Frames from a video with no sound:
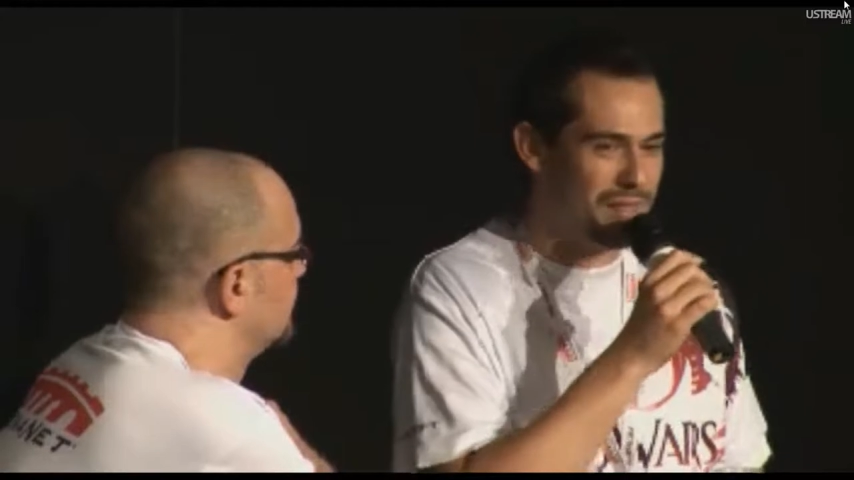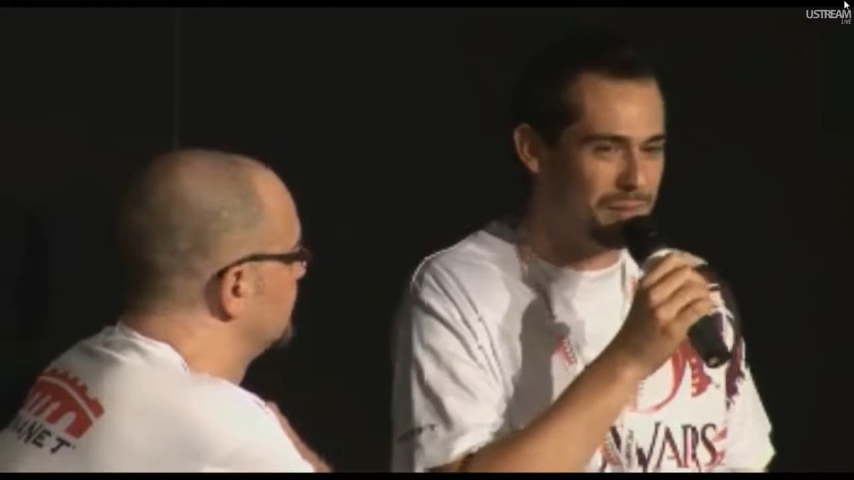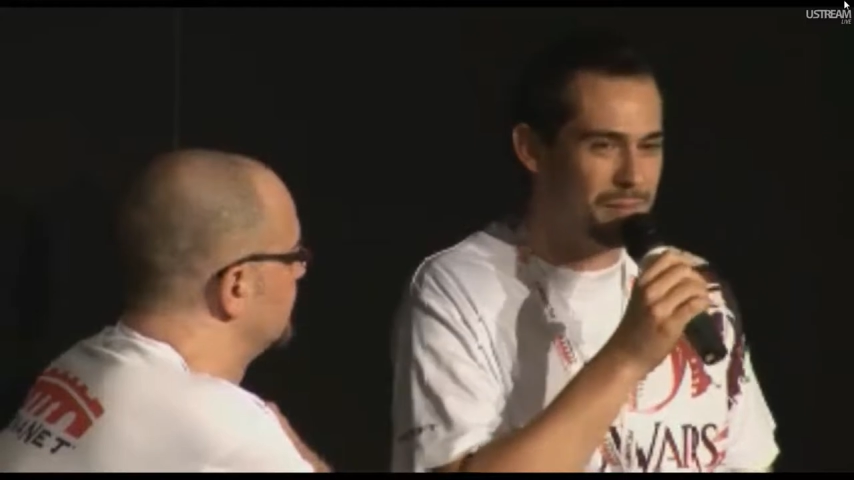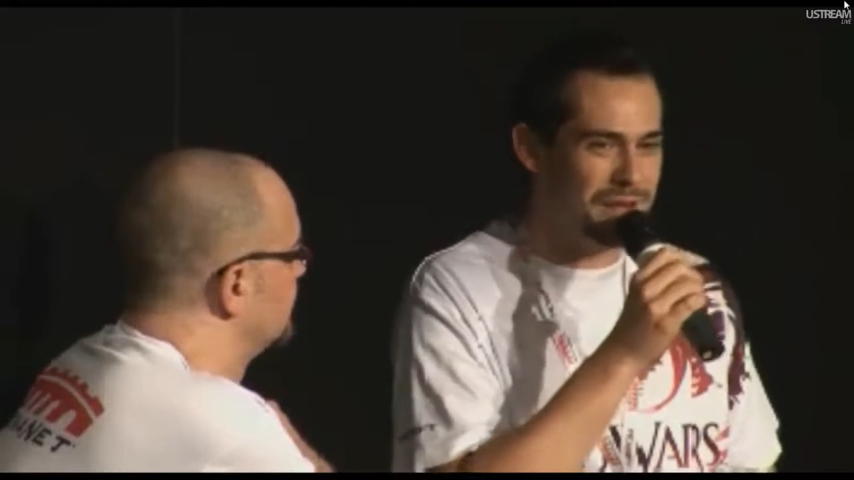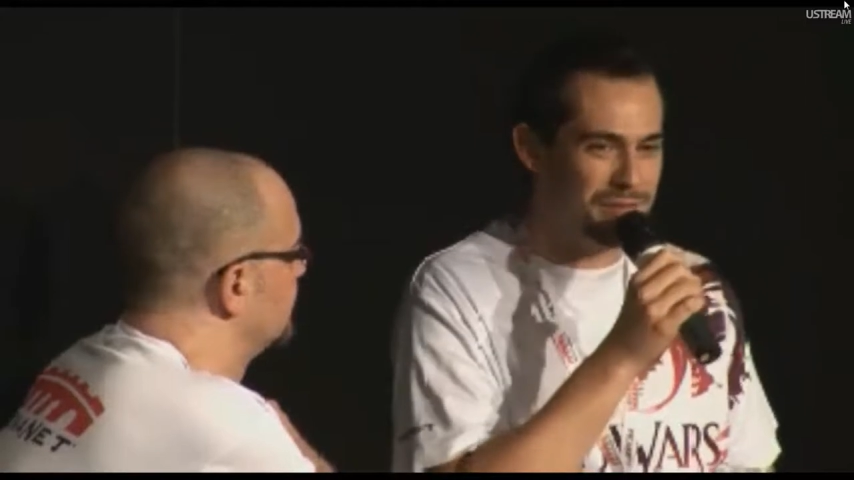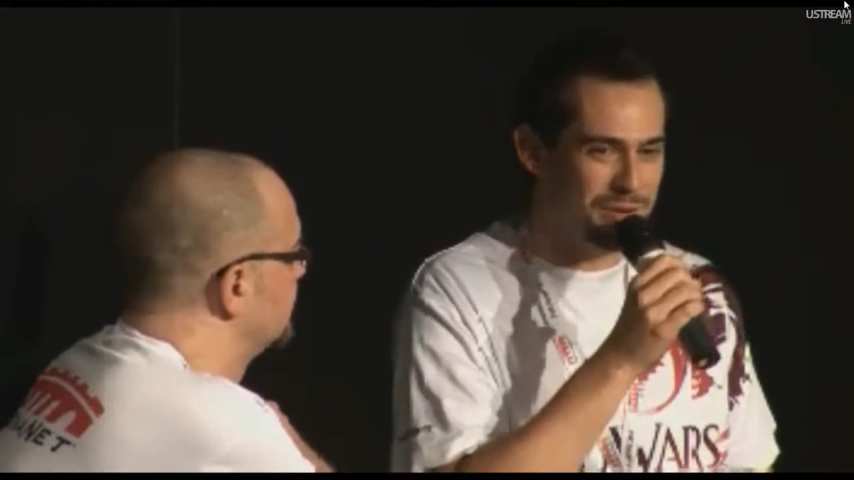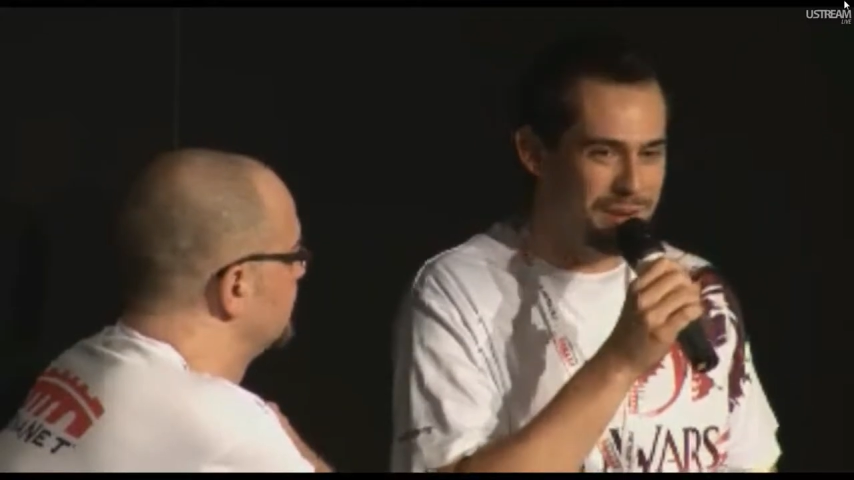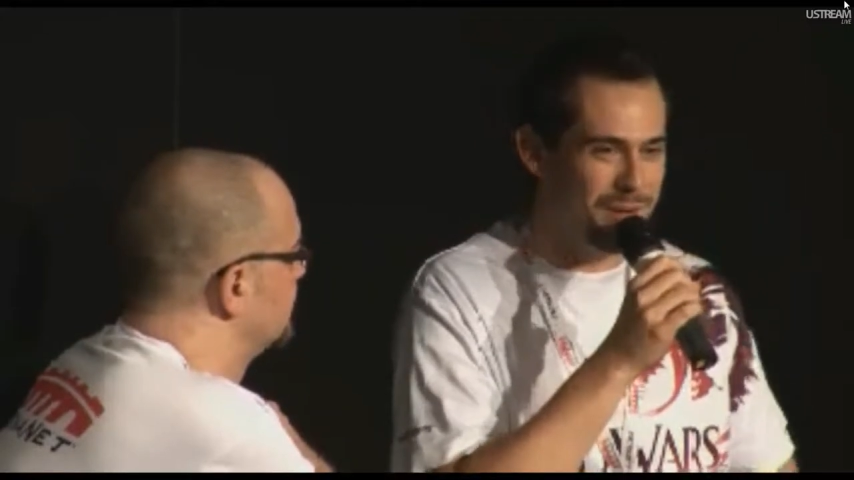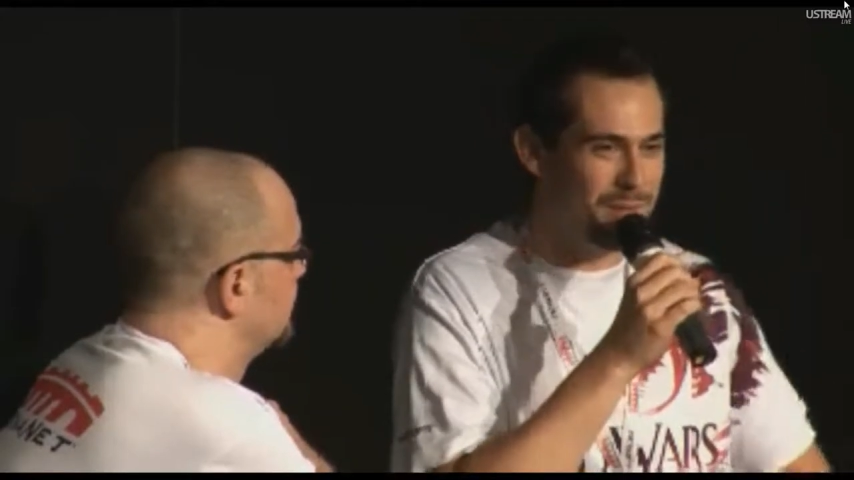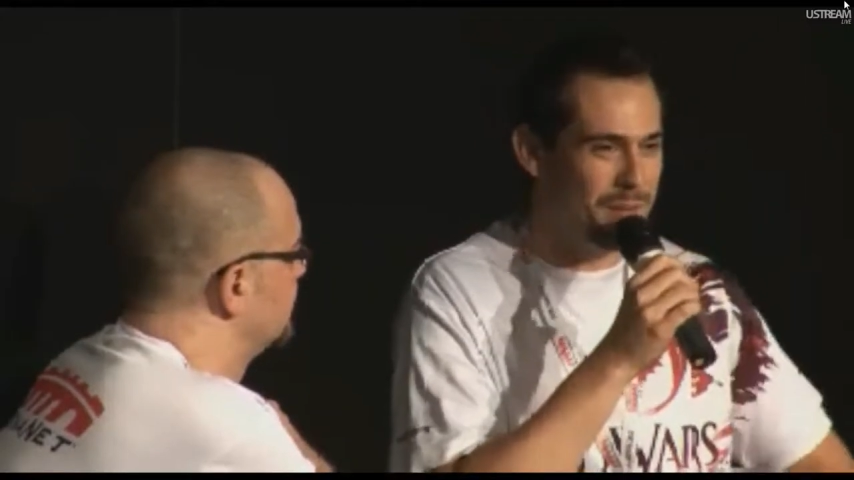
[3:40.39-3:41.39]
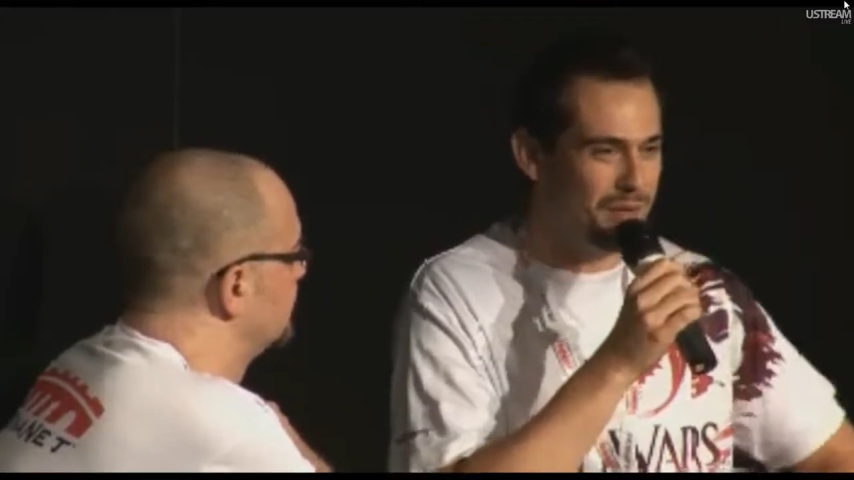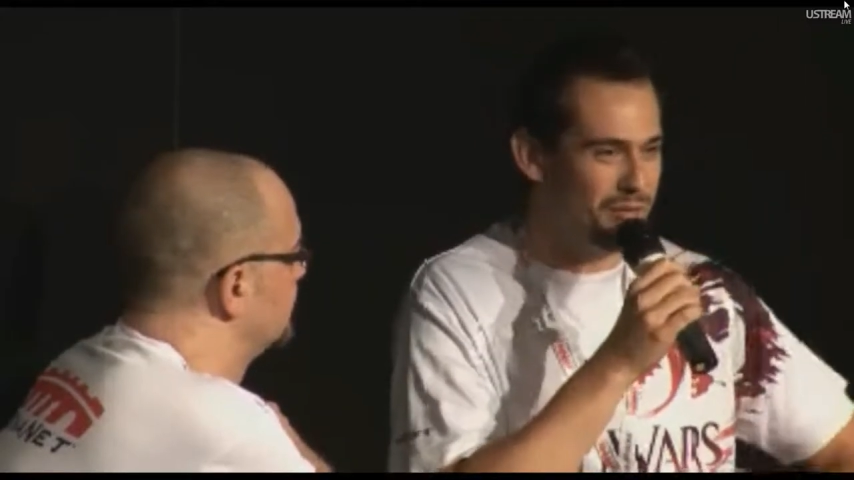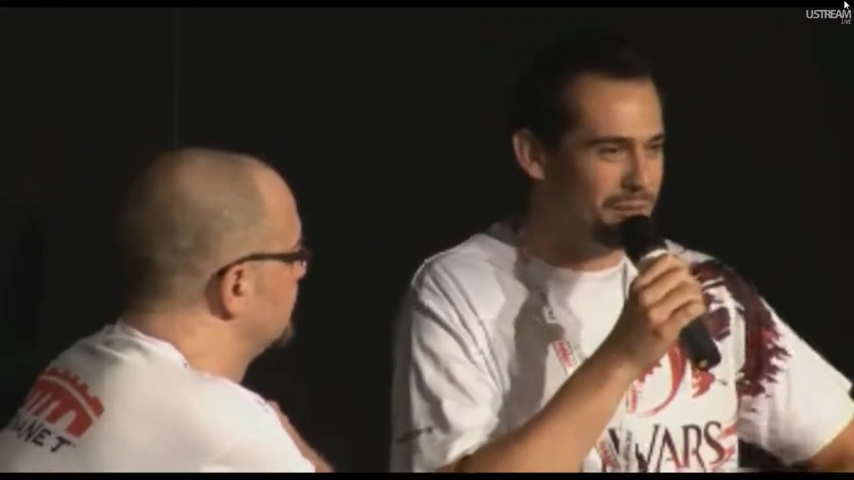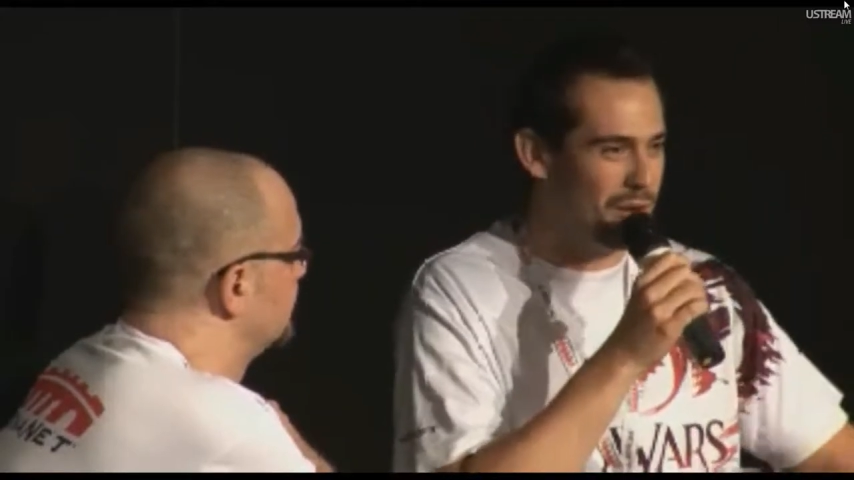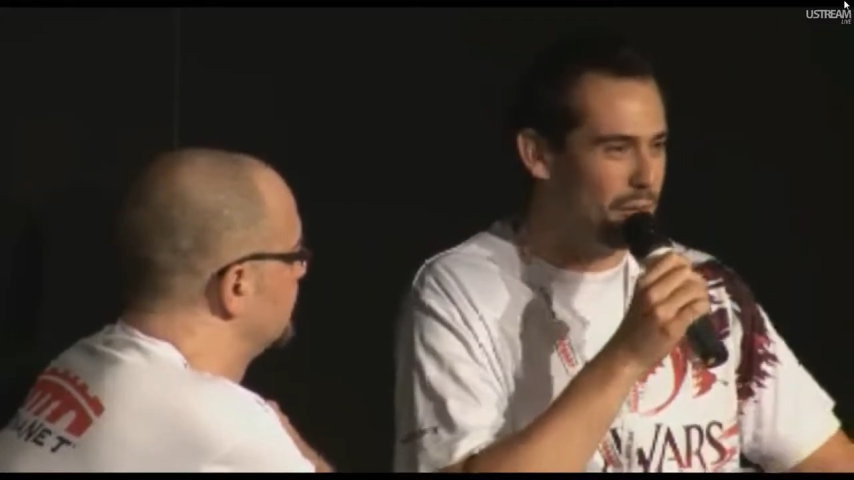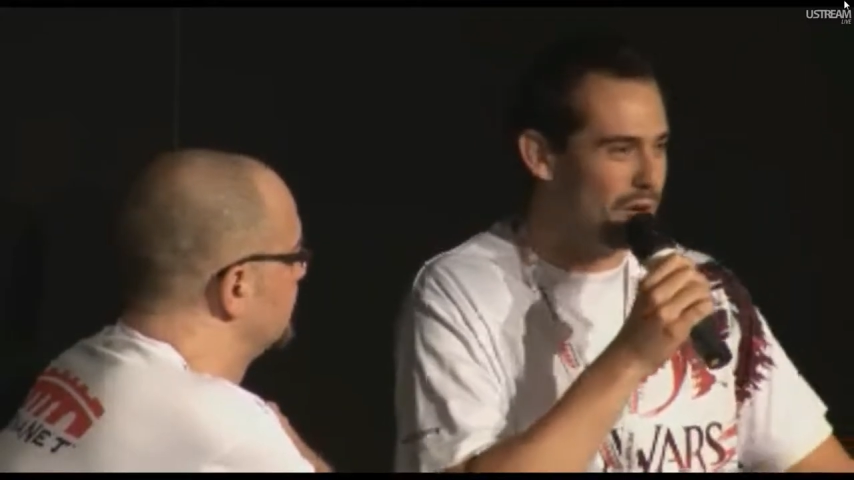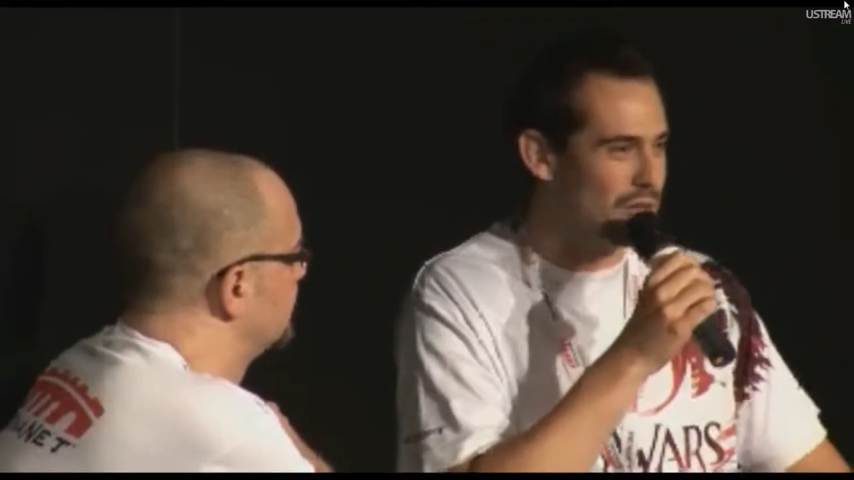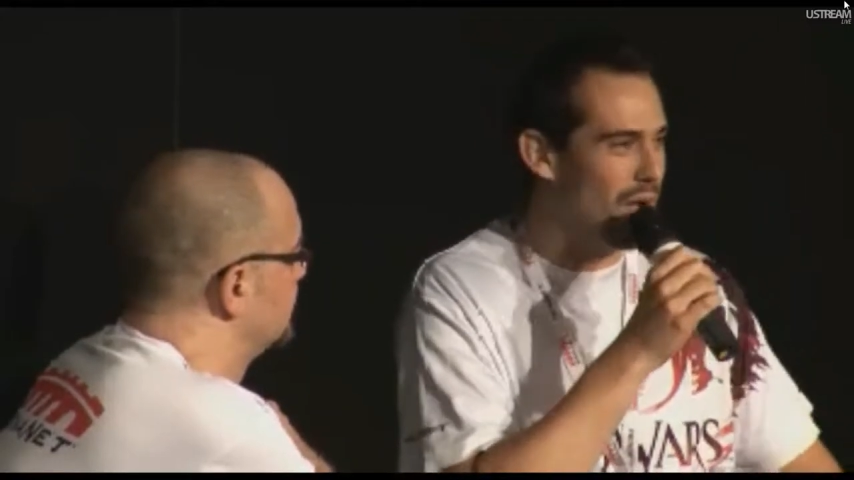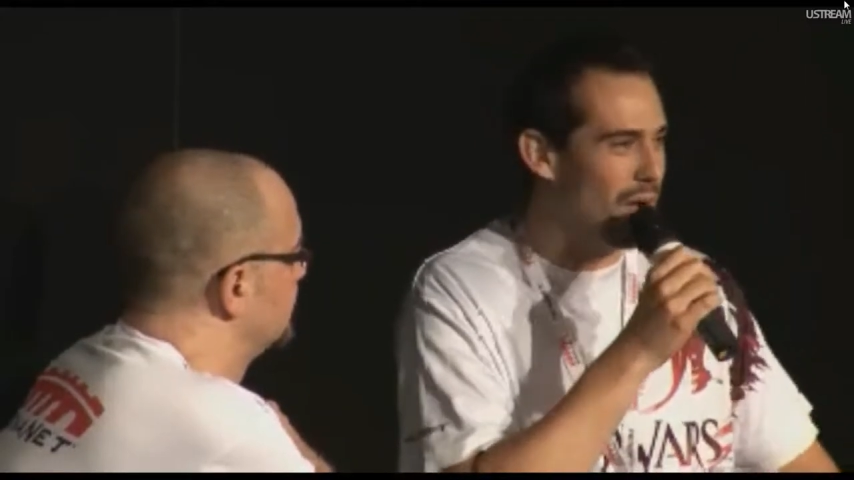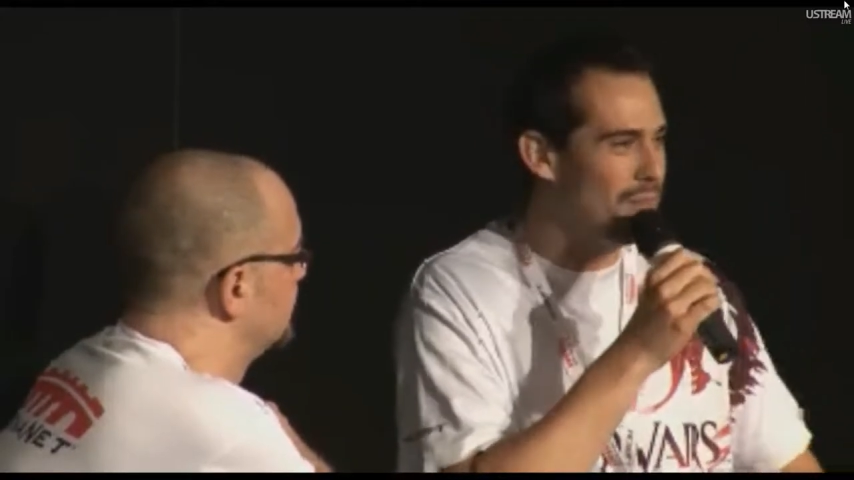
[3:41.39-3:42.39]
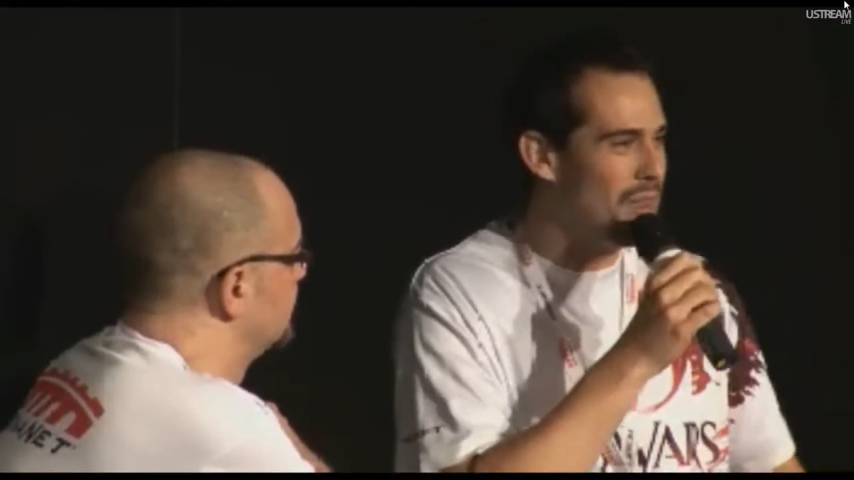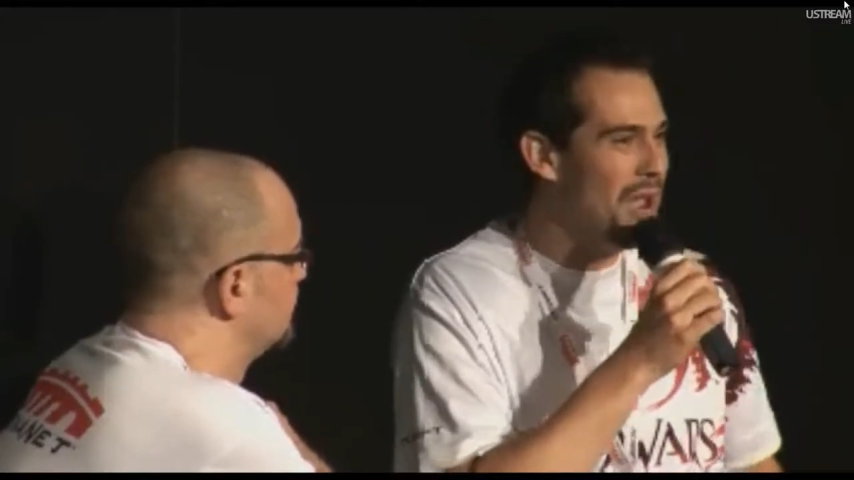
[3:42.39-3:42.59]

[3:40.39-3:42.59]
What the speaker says: think many of you may remember from Guild Wars 1.